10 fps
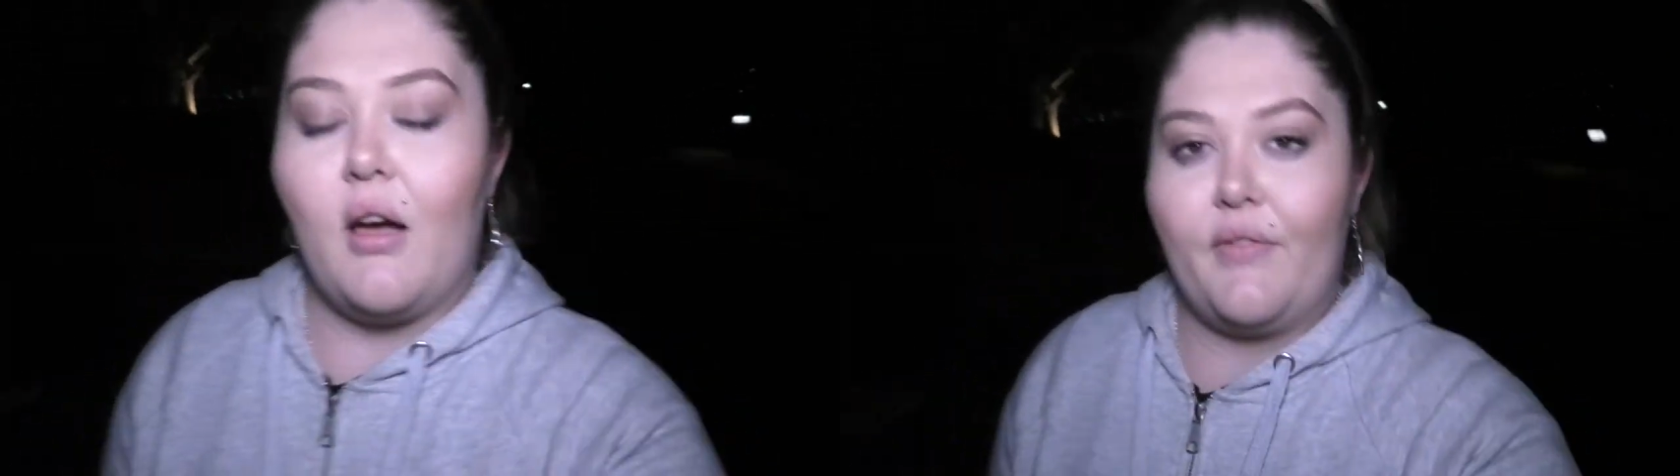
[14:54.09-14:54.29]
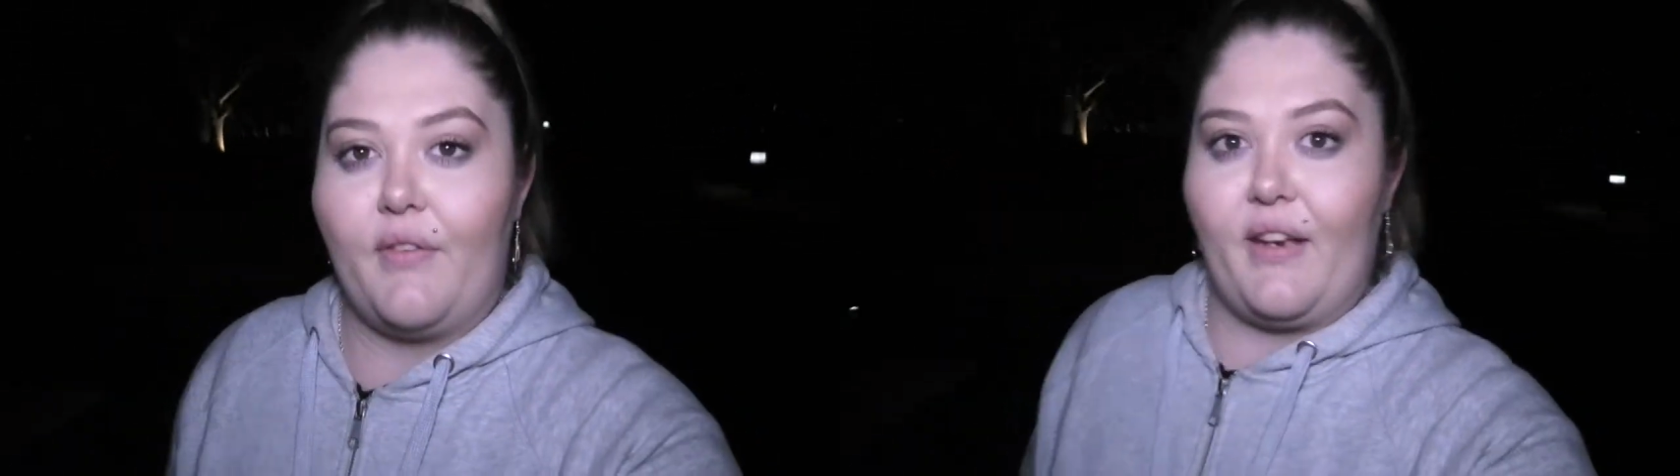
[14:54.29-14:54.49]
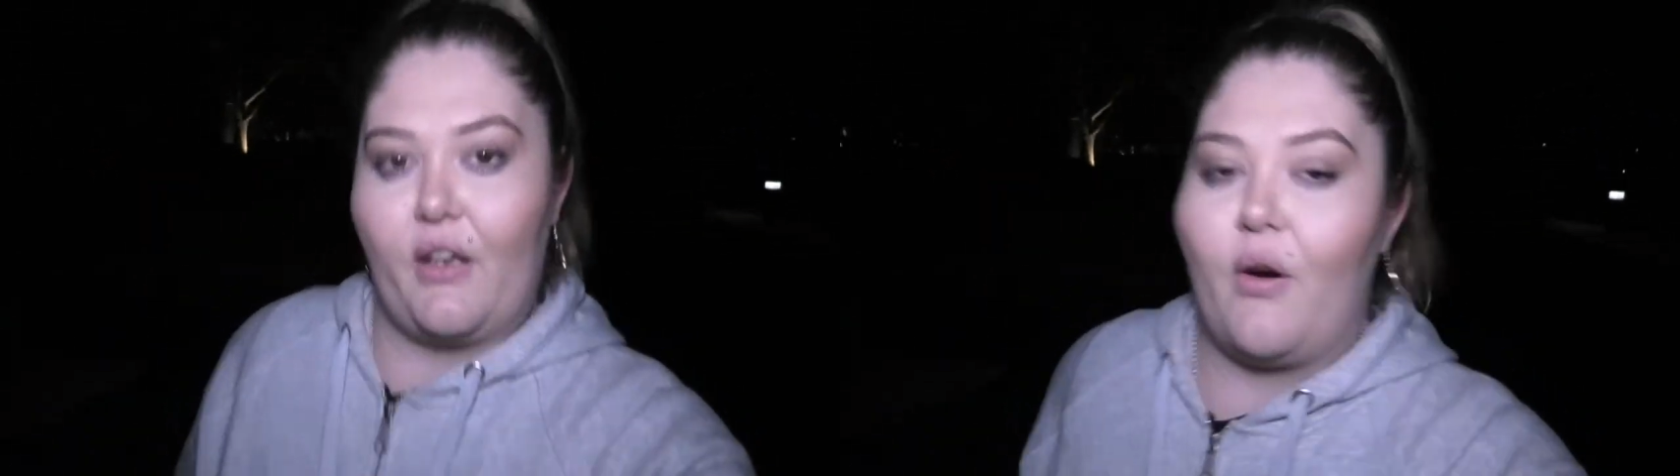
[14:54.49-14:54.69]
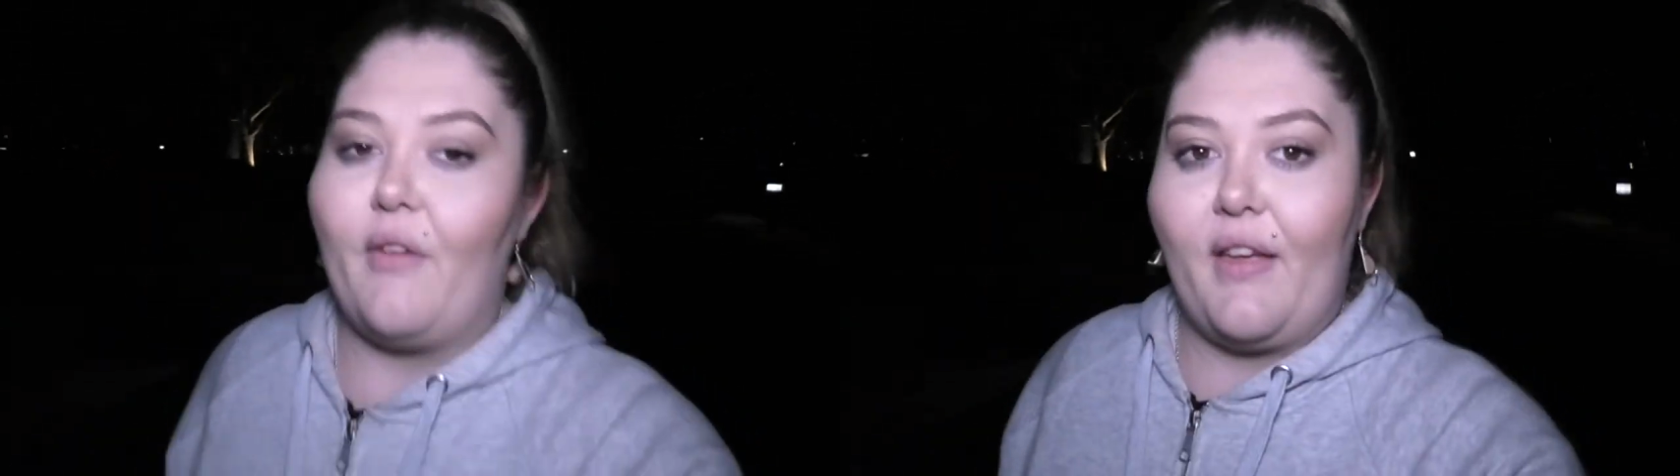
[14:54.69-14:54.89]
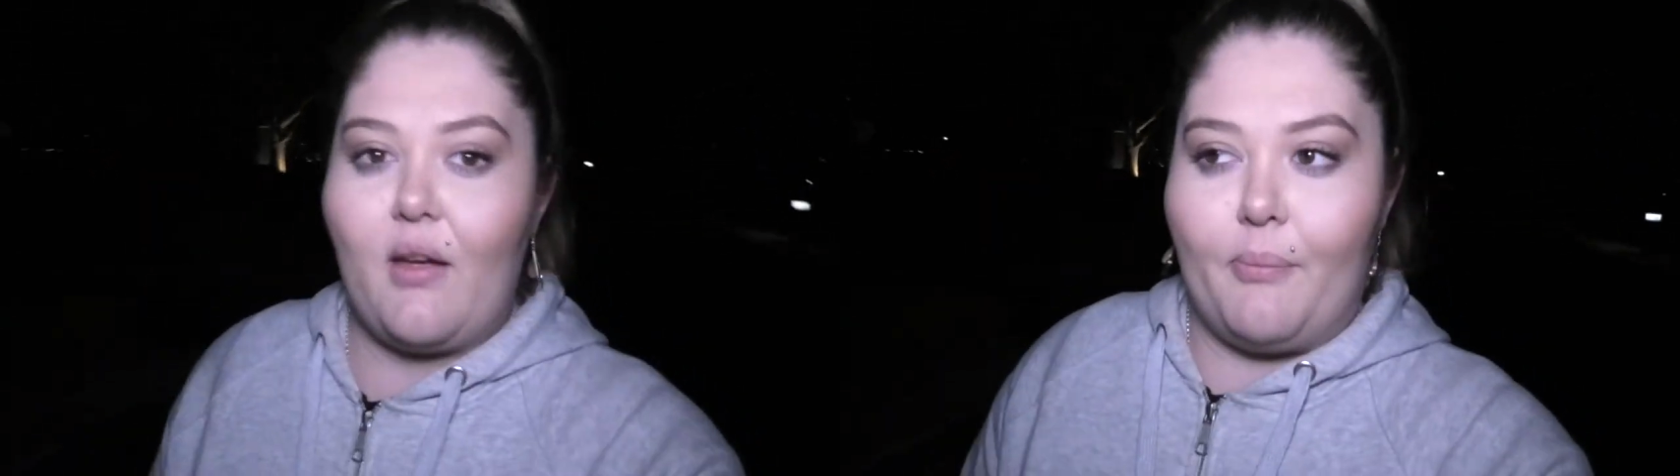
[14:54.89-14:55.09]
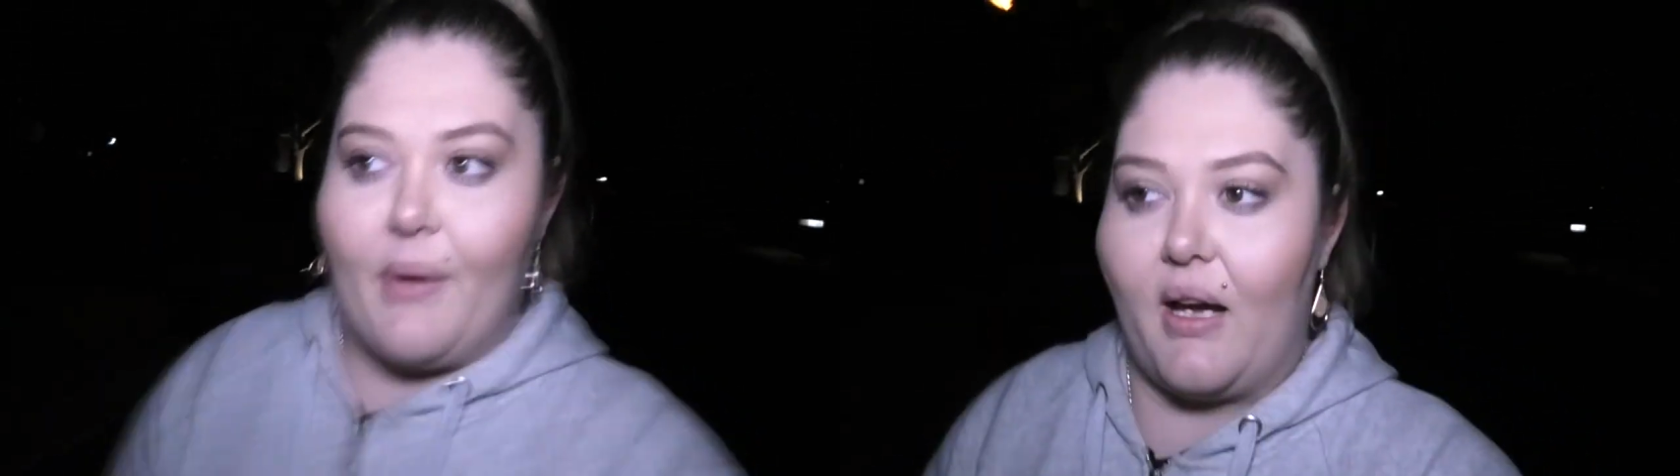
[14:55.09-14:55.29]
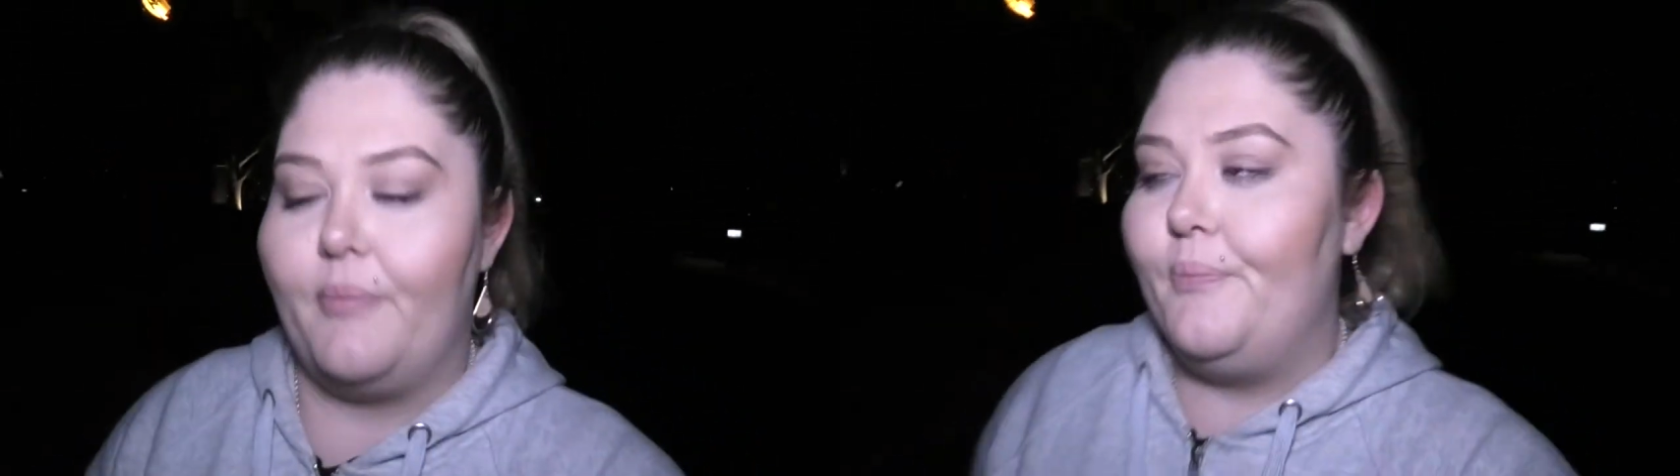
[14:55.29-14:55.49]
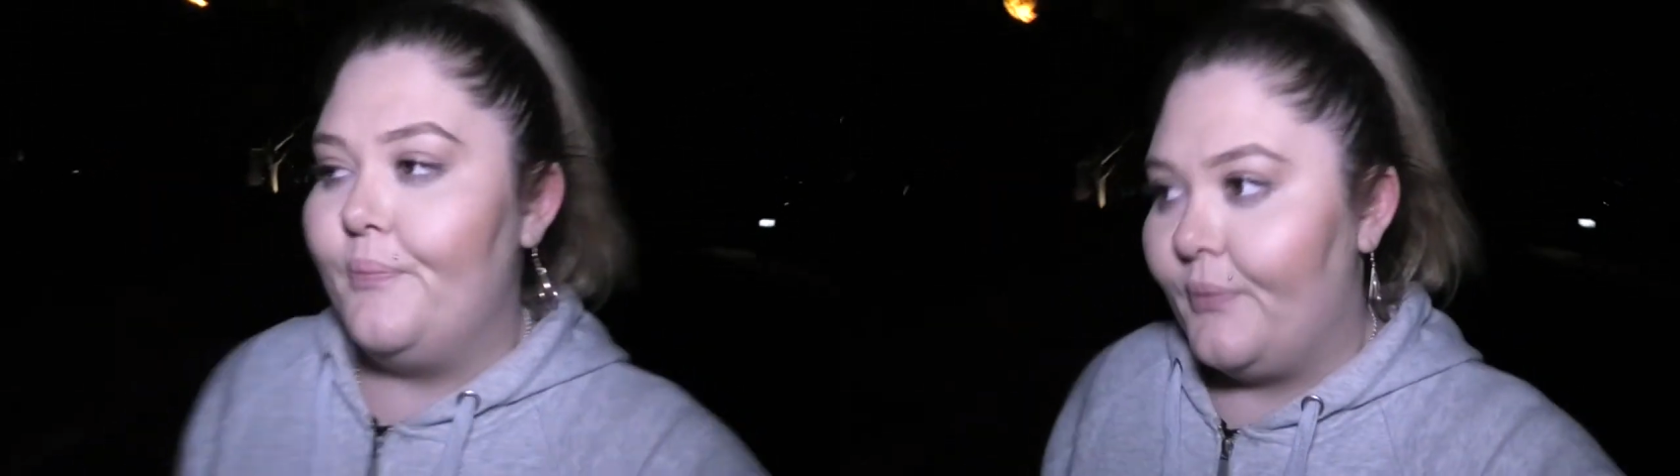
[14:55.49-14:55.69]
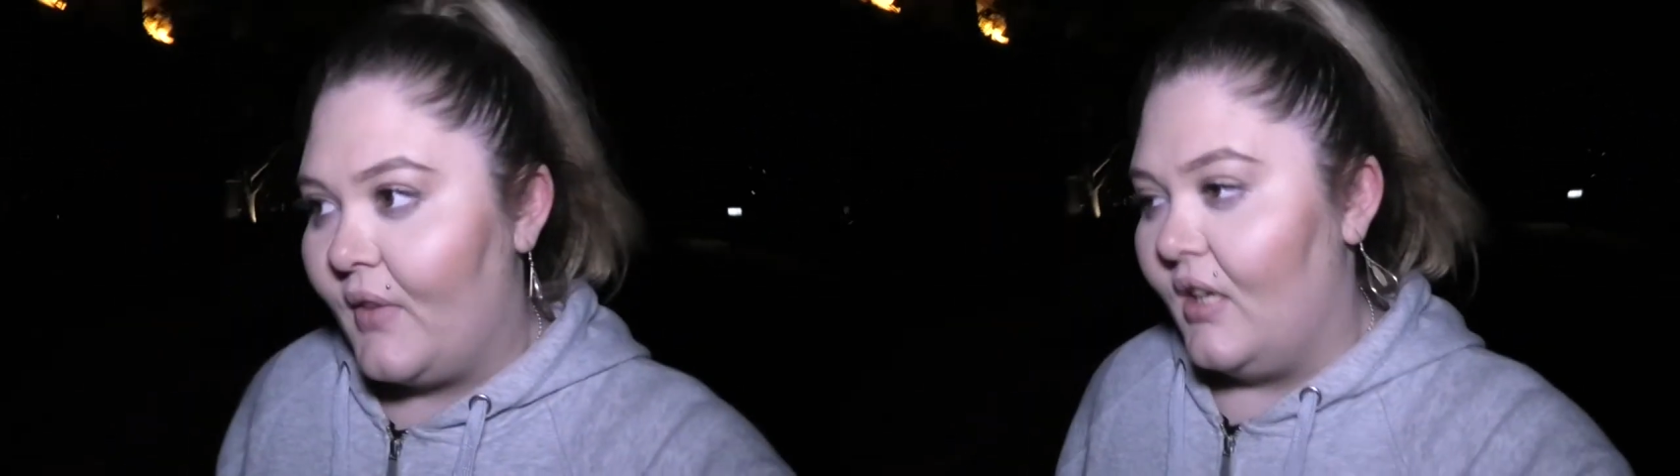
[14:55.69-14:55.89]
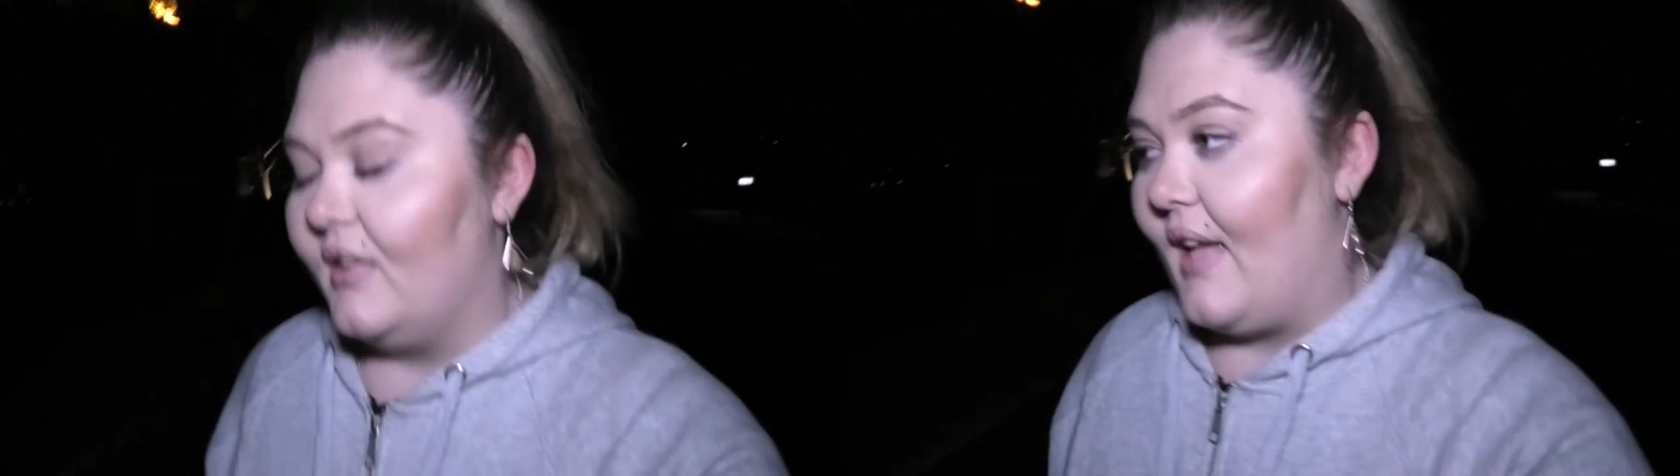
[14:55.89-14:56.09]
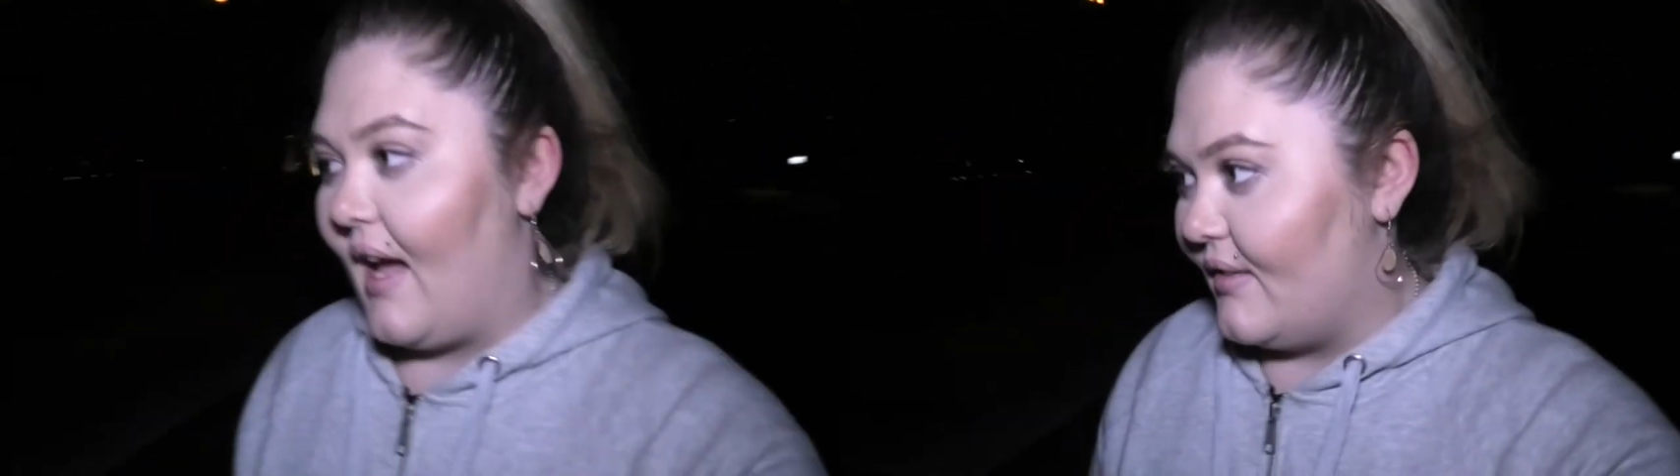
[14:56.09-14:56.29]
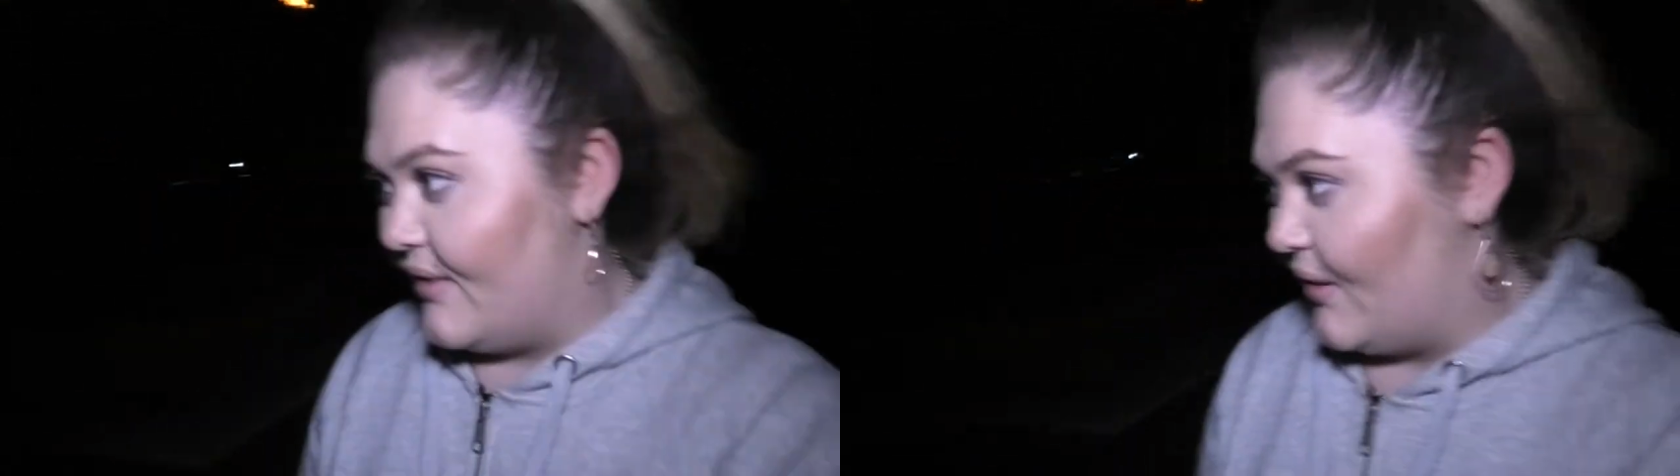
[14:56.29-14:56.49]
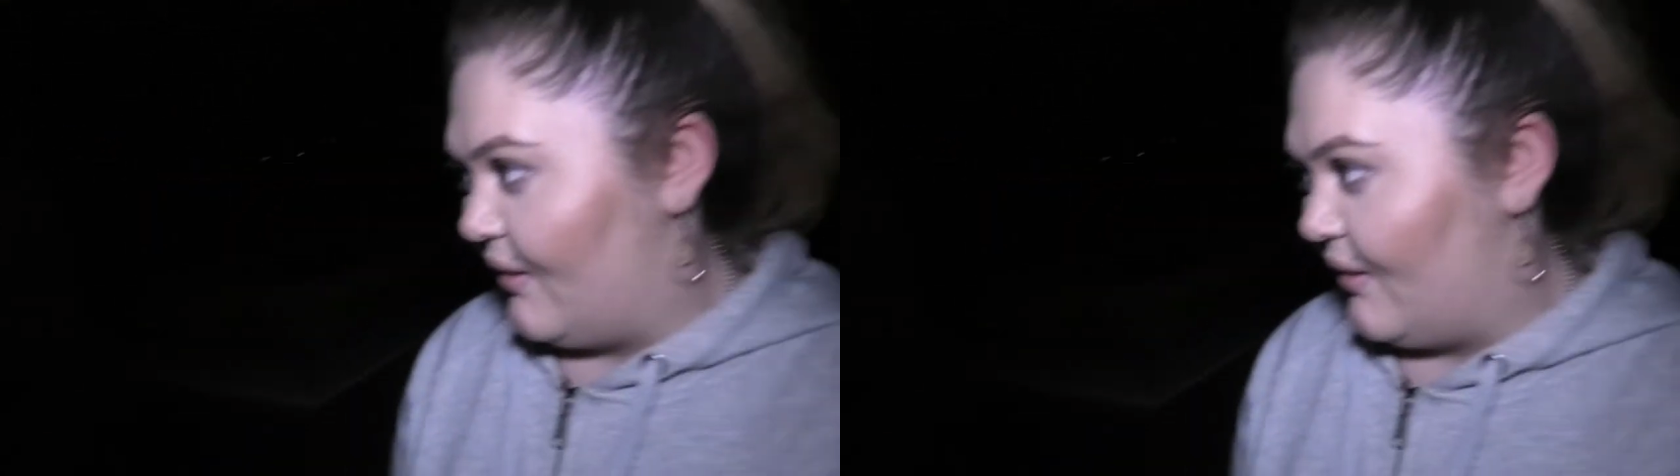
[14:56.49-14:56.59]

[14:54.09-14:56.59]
the video of it, but yeah, it's so